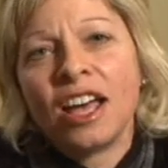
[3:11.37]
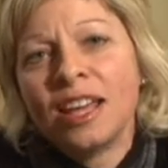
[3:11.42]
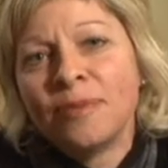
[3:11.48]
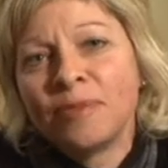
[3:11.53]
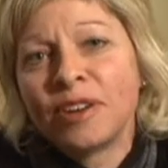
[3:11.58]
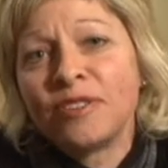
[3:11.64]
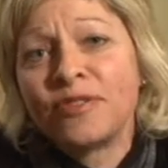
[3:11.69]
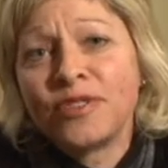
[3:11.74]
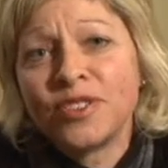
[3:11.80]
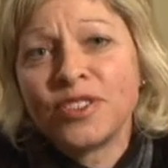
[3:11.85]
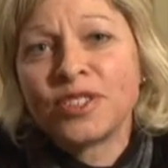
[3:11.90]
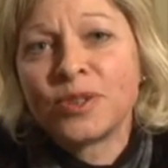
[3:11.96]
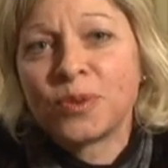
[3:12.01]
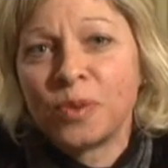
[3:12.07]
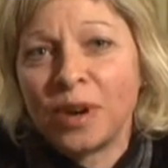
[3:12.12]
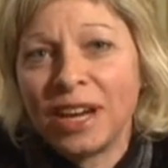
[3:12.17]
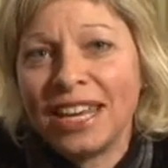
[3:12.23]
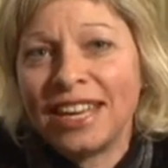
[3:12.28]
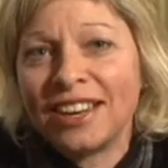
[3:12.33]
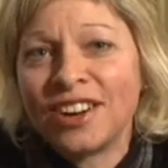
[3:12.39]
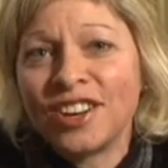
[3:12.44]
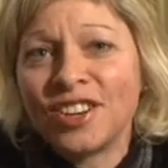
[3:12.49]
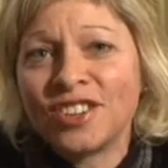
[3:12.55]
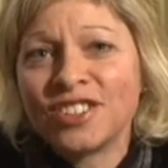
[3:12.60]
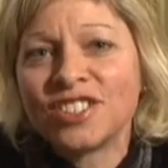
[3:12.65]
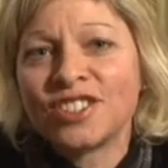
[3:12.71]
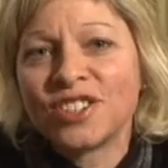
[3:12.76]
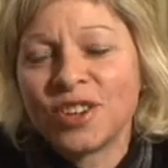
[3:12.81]
In my first week, I
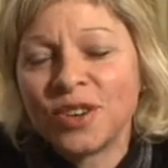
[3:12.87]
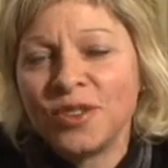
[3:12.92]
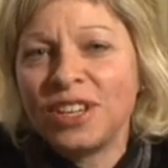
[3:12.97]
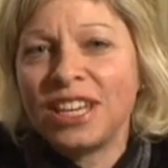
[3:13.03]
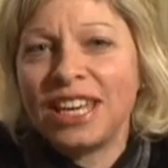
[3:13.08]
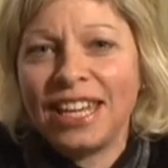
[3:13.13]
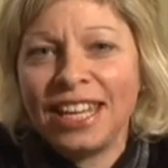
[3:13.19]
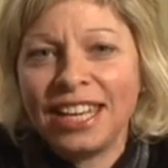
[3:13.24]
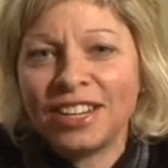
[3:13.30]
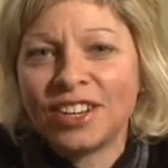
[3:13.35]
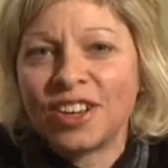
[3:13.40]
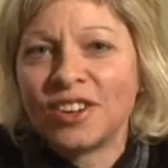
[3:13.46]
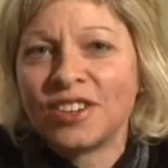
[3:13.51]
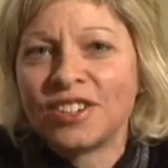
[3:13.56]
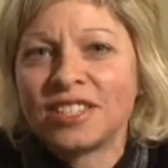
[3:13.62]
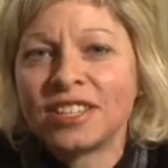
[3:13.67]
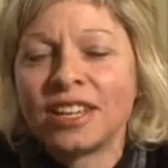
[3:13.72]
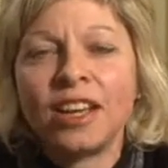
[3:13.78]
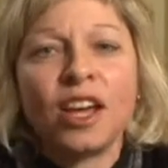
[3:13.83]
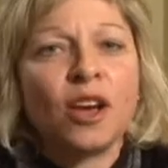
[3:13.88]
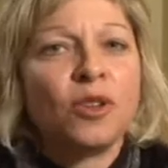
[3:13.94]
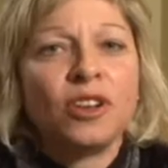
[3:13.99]
lost two kilos,